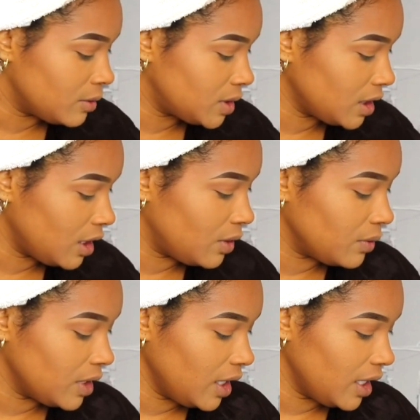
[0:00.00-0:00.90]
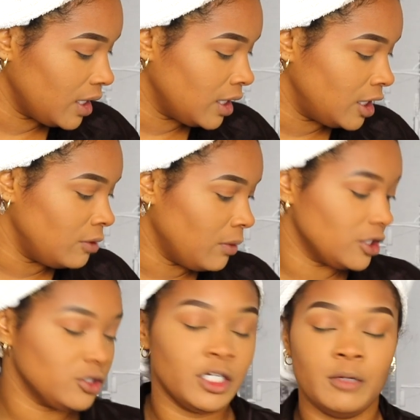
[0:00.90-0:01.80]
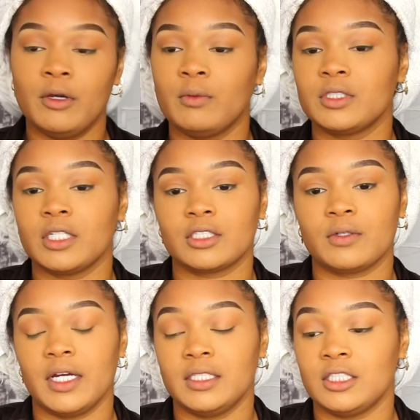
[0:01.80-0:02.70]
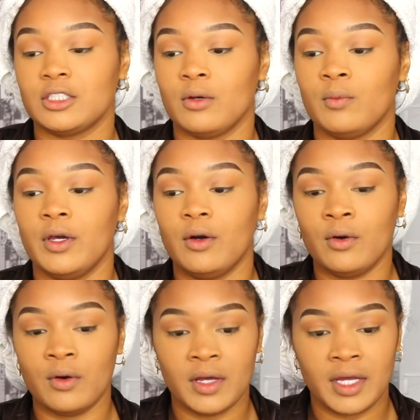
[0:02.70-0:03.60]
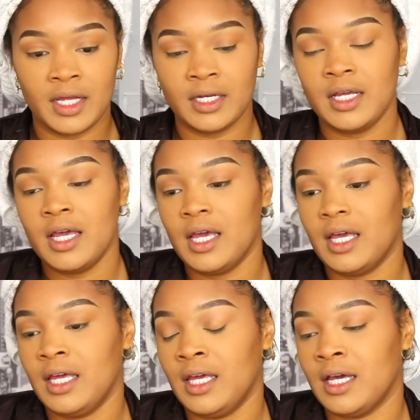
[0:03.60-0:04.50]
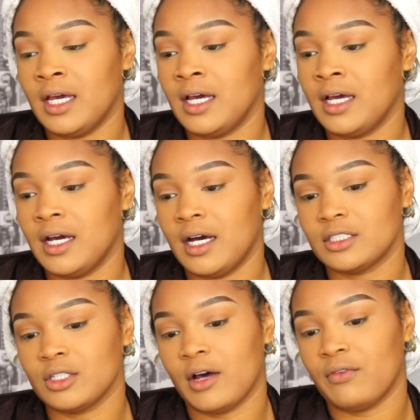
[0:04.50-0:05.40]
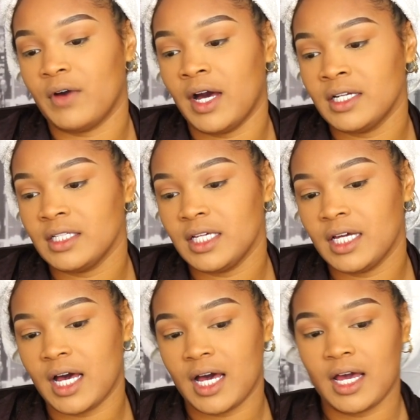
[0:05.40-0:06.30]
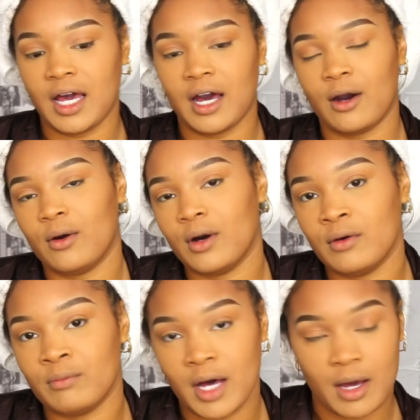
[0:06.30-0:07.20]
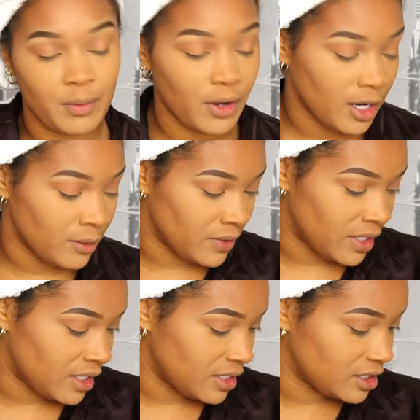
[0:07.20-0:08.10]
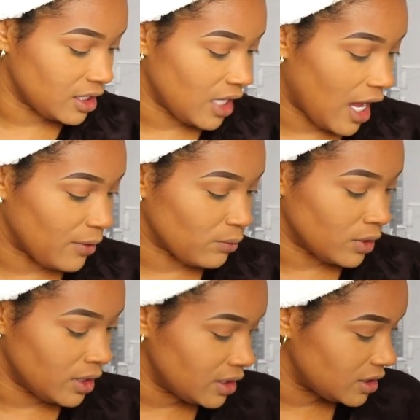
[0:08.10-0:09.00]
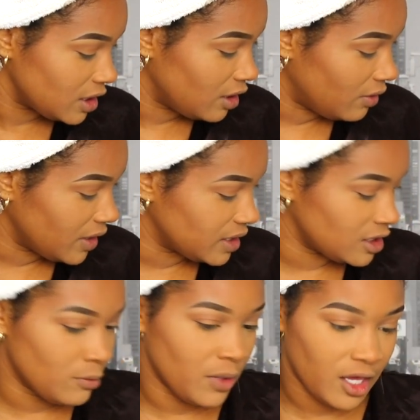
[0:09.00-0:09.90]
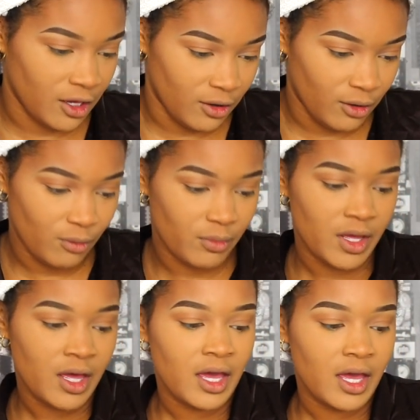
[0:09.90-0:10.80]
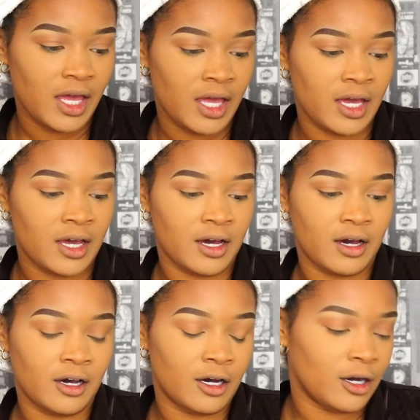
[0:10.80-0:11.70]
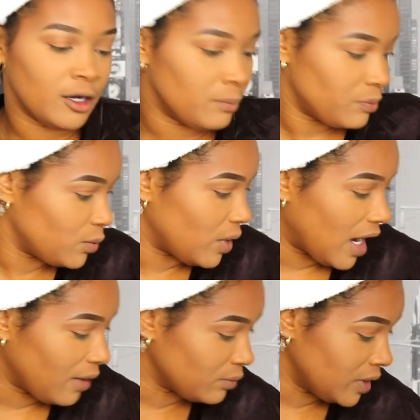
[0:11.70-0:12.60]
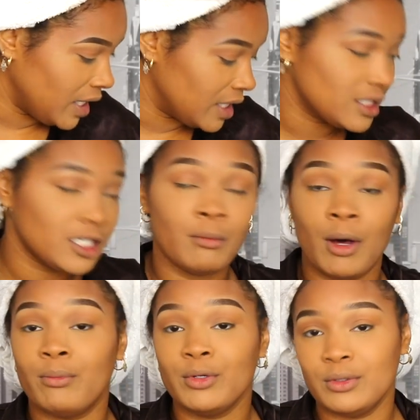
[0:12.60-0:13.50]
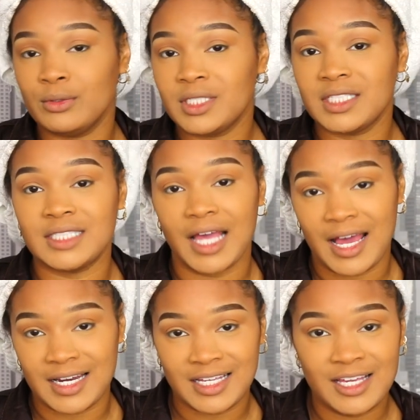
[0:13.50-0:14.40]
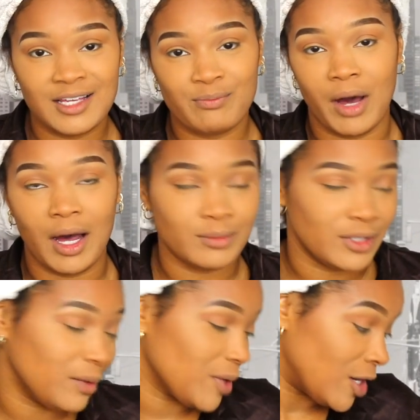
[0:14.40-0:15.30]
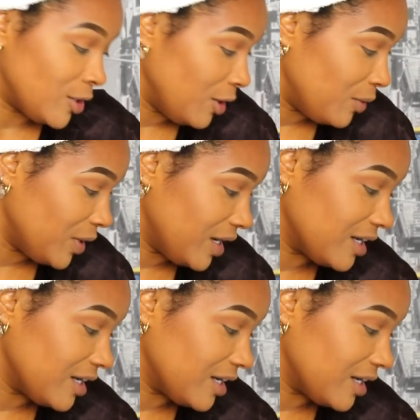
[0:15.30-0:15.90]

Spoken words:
So yeah, honey, my dream, it was just crazy. So went on, and so I finally got out of my apartment to like run to go get some help. And I ran to my boo, to Zaddy. He popped up out of nowhere.